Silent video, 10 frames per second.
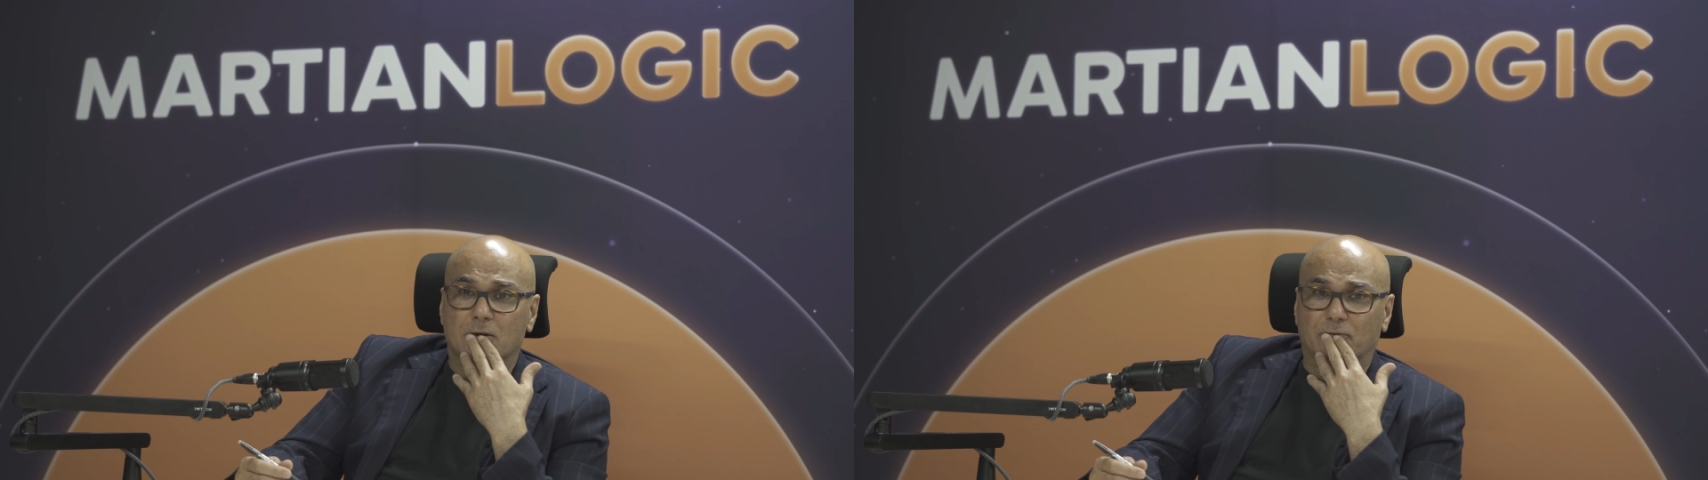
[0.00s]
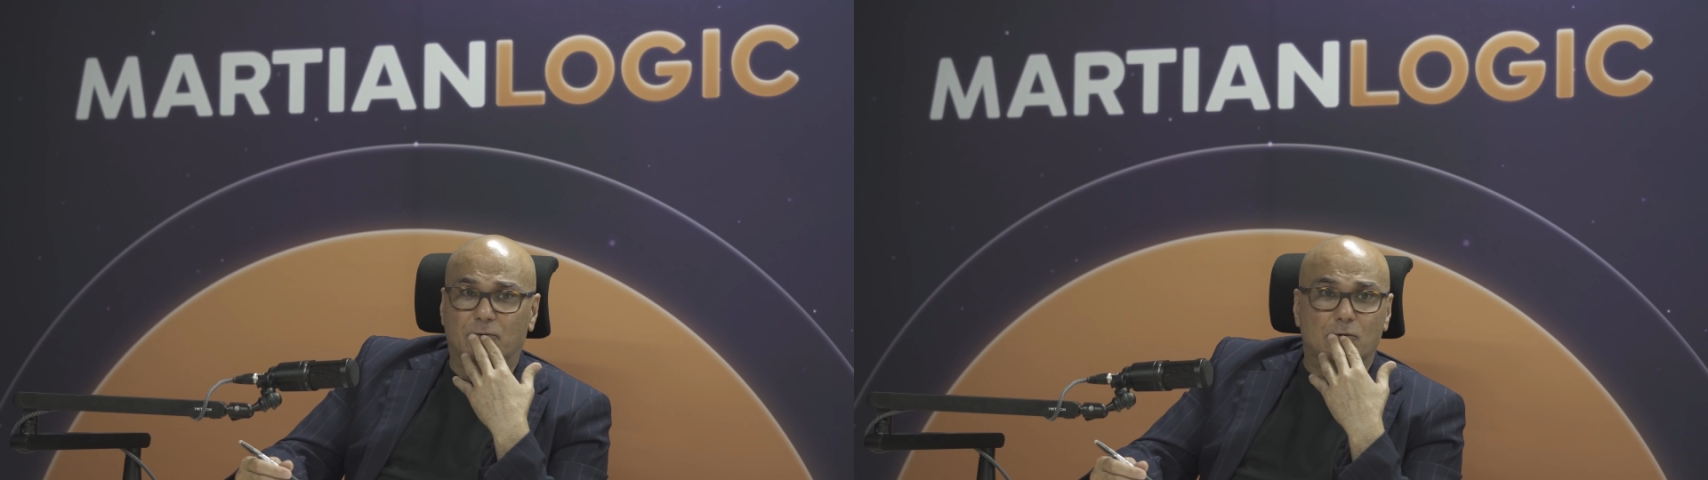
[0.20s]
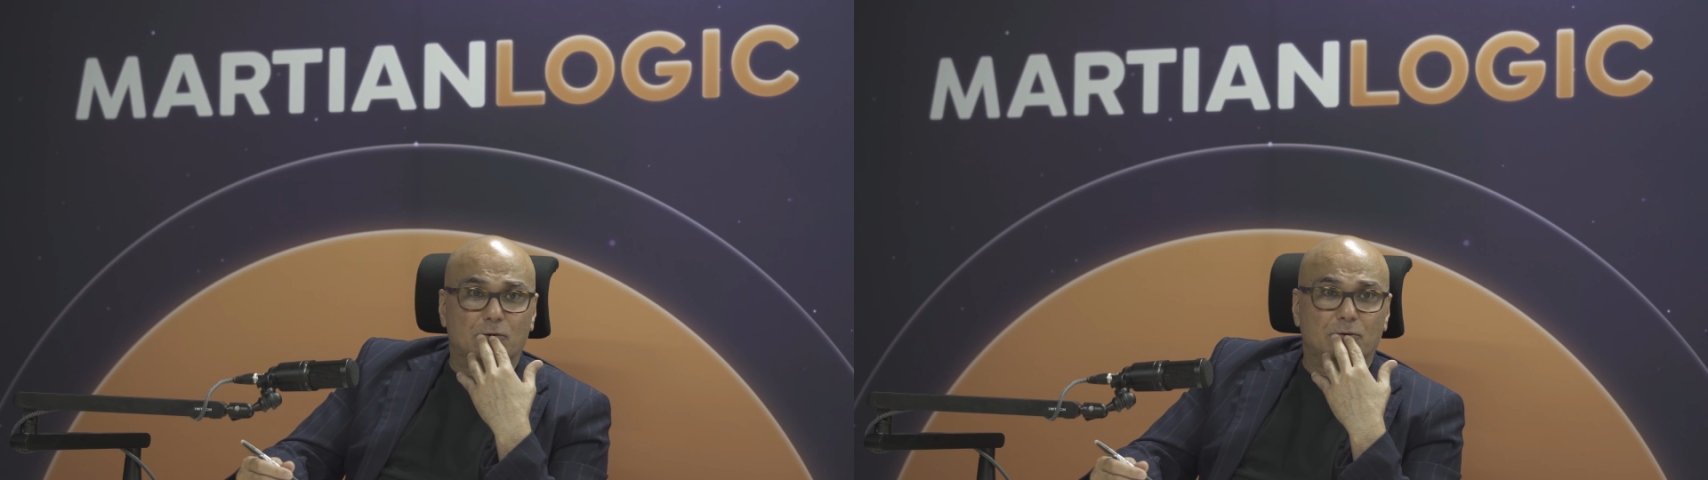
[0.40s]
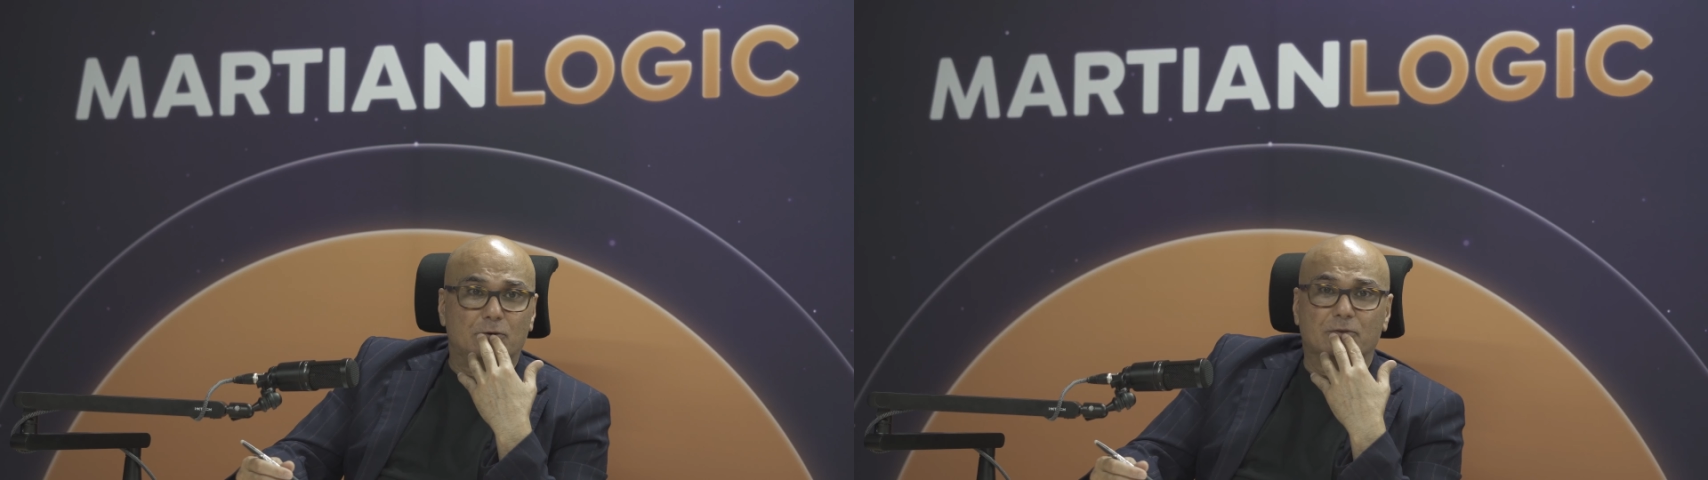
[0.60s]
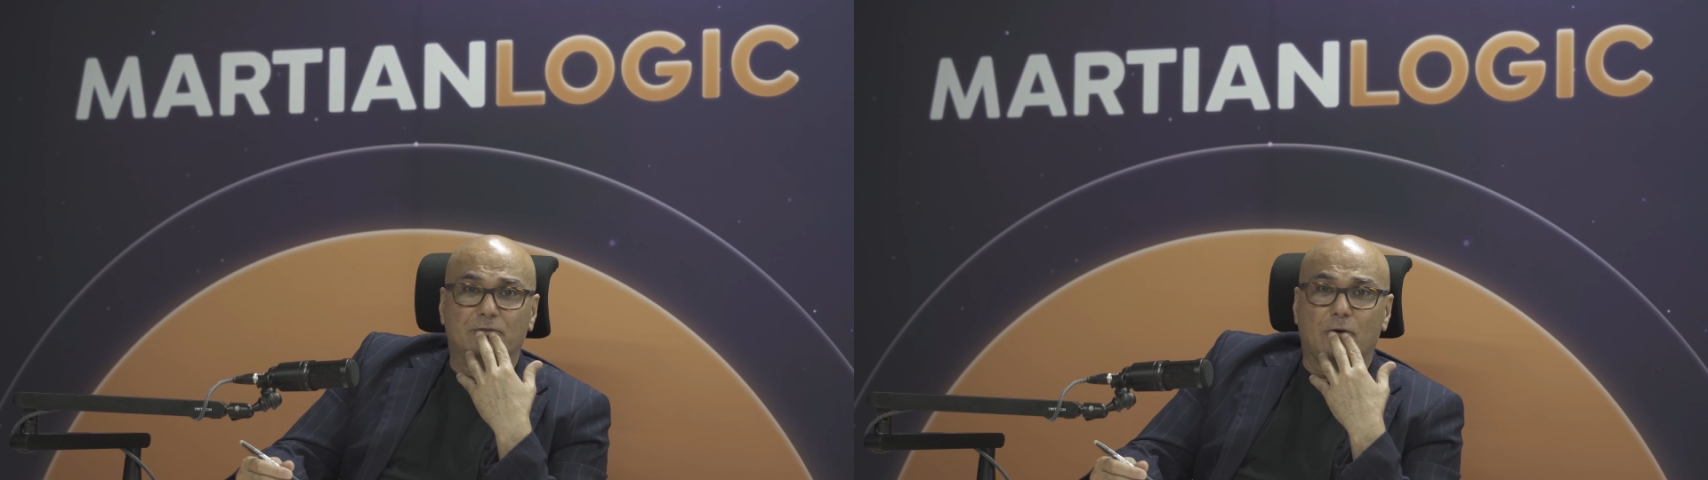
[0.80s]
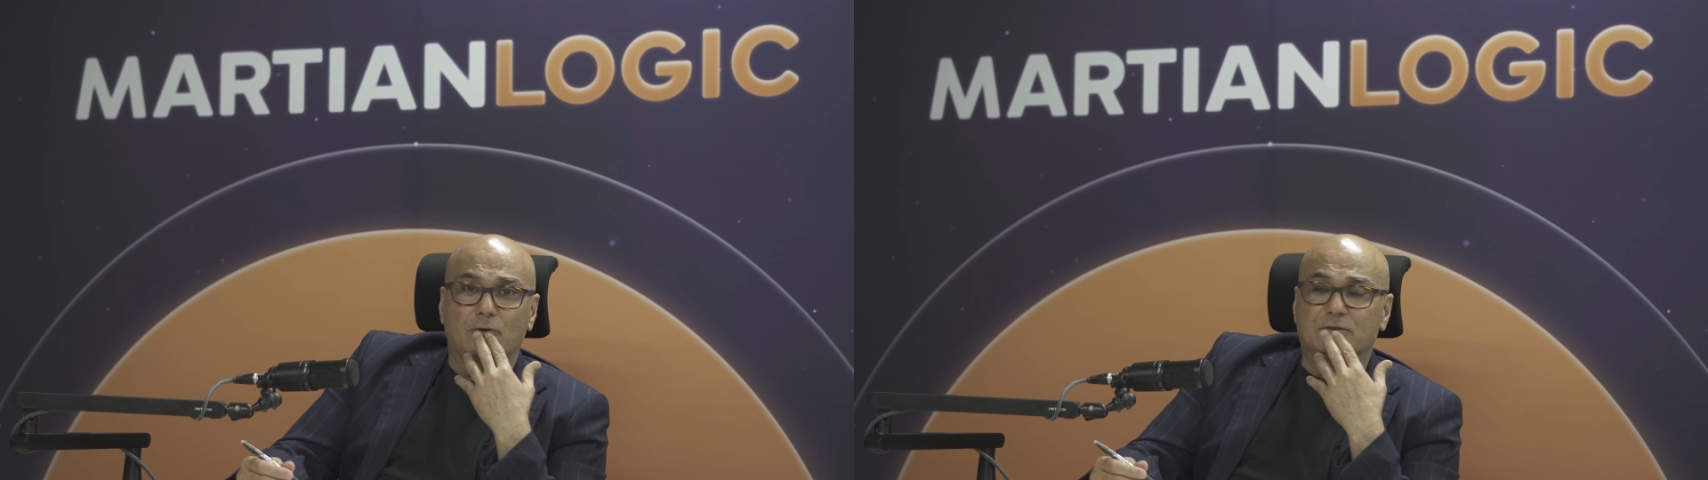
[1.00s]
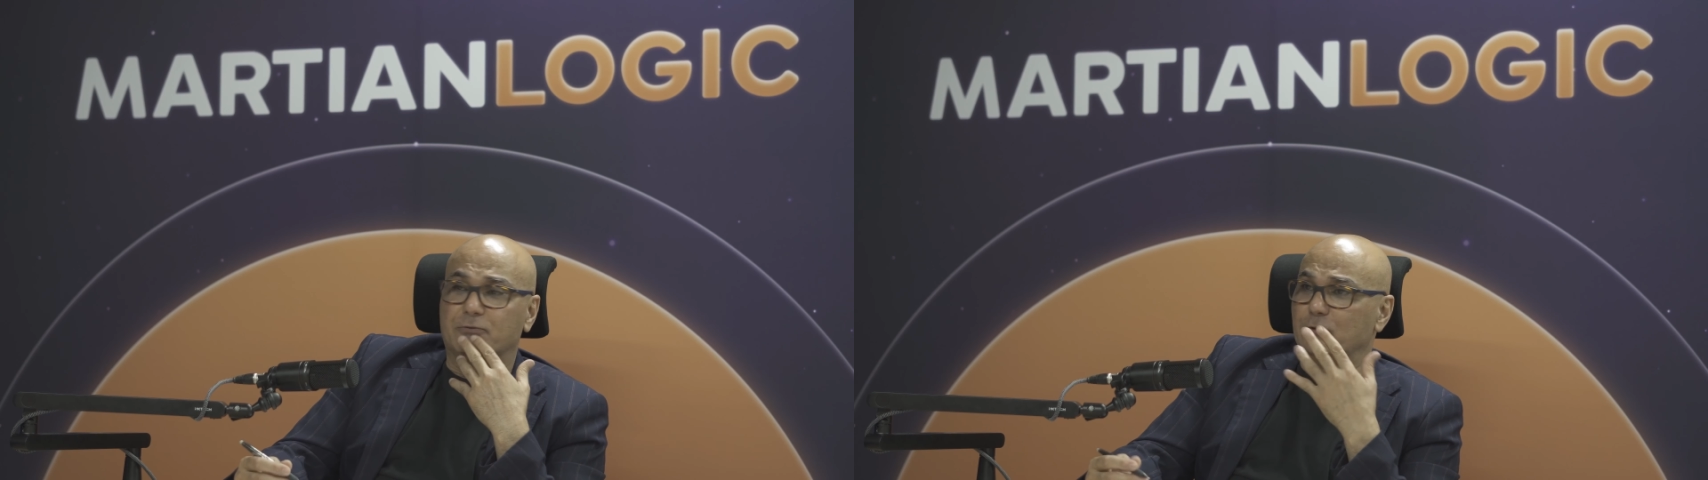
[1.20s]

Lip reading: For those of